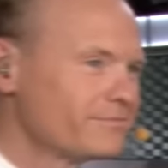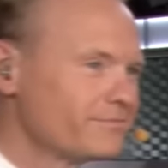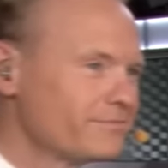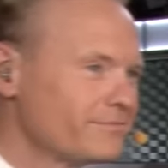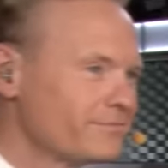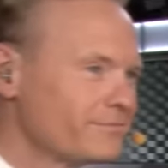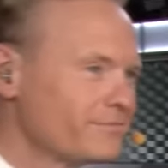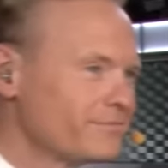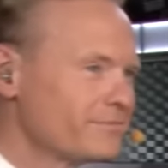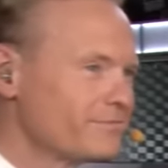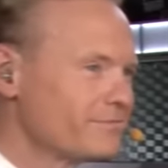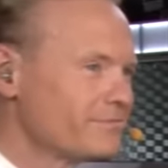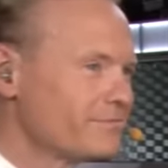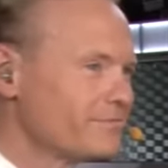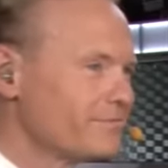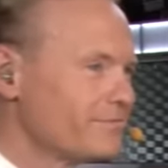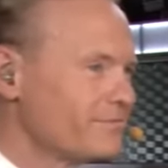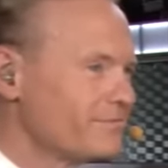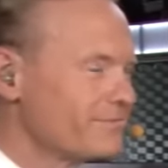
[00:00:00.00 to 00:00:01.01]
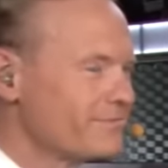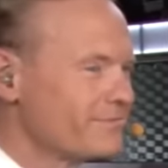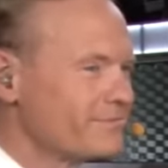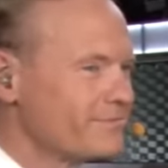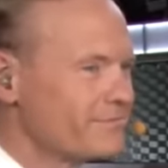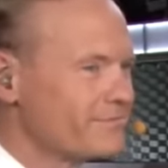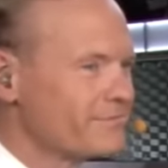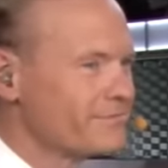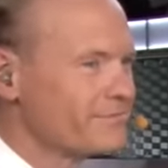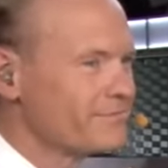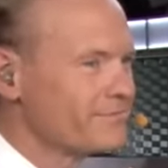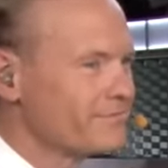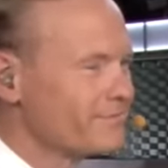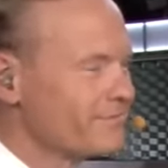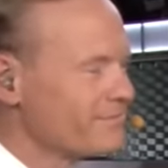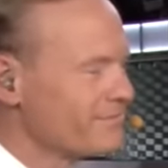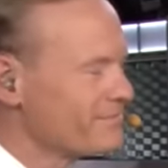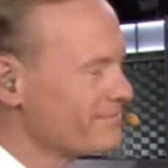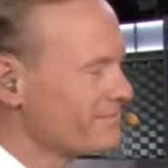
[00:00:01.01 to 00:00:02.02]

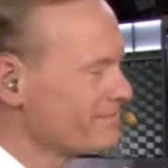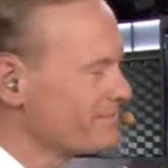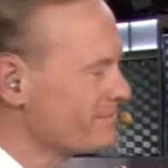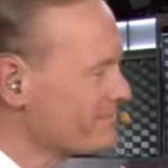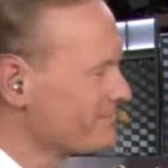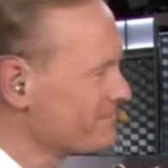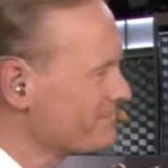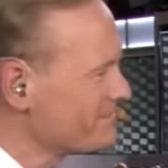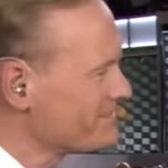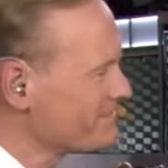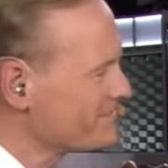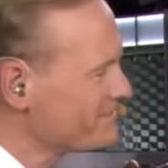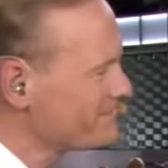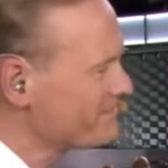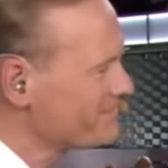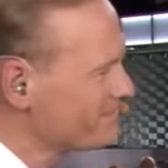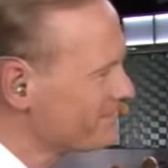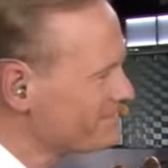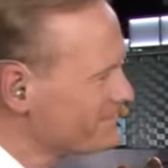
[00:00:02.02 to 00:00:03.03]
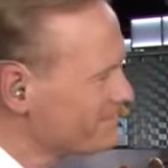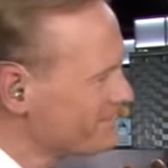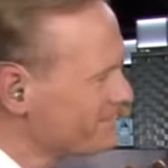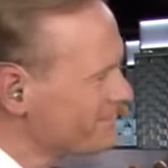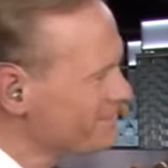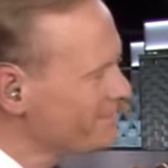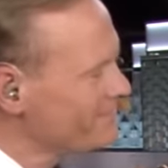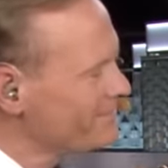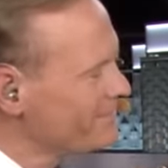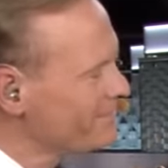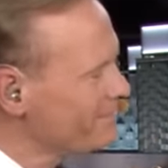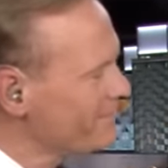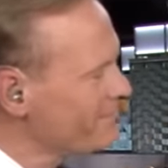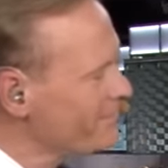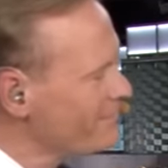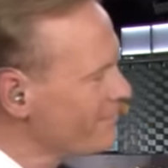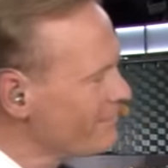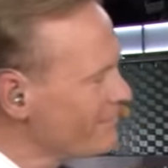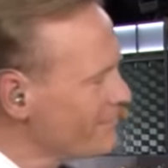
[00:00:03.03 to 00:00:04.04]

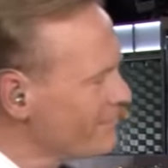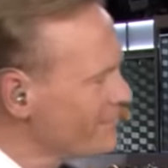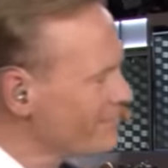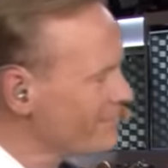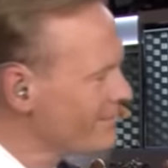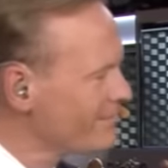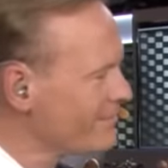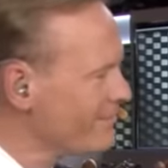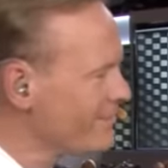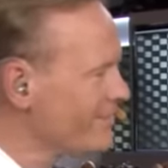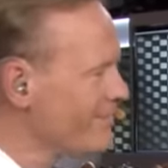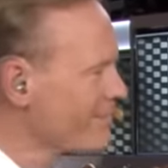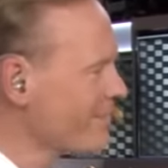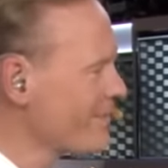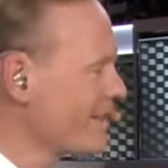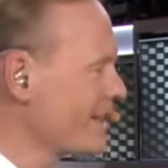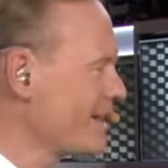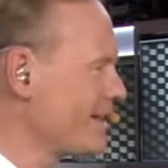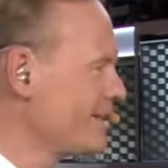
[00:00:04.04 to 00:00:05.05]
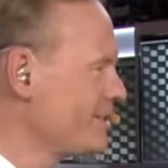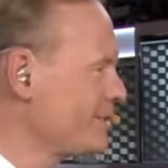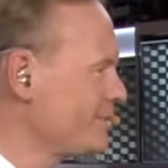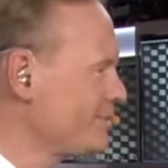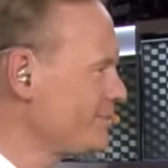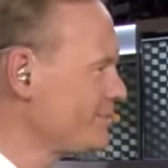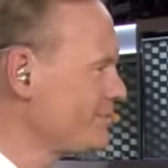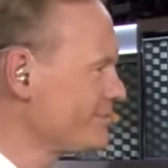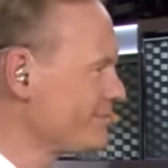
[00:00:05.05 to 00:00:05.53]
(silent)